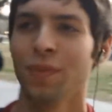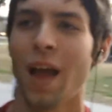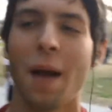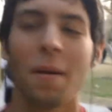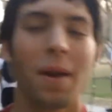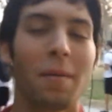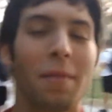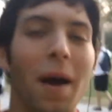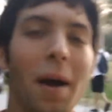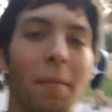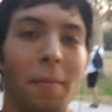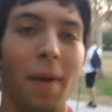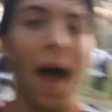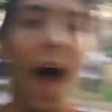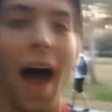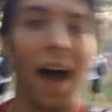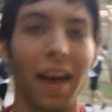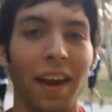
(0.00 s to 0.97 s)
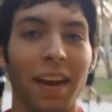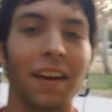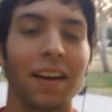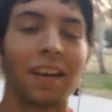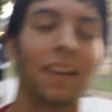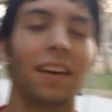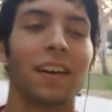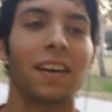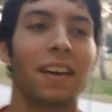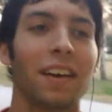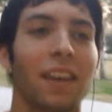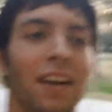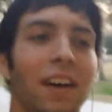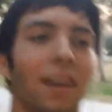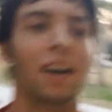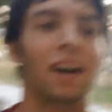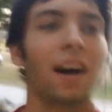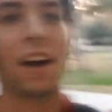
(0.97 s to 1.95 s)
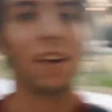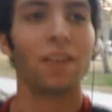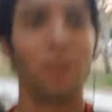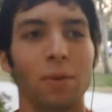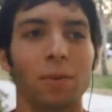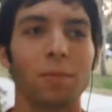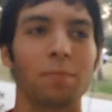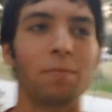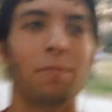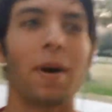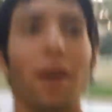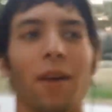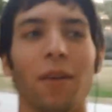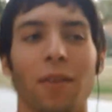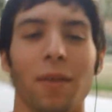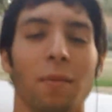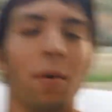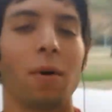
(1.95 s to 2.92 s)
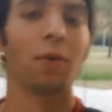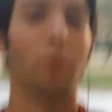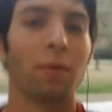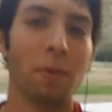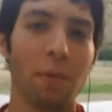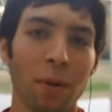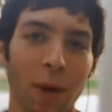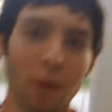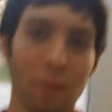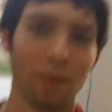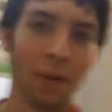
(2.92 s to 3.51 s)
I mean, I'm not bad. I do better than most people I